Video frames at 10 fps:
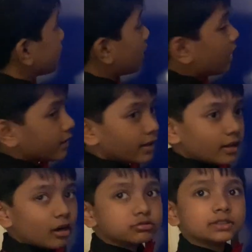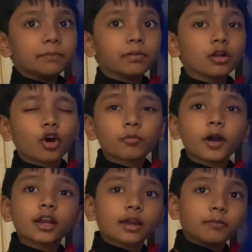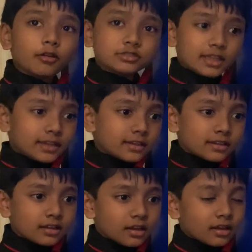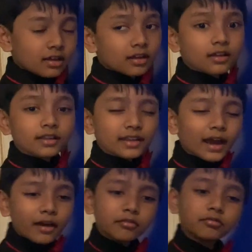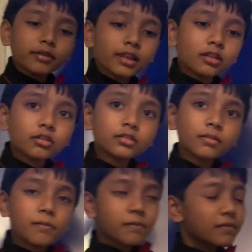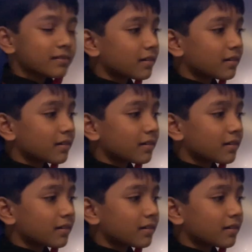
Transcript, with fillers: uh, you know, simple harmonic motion. Now we learned... Now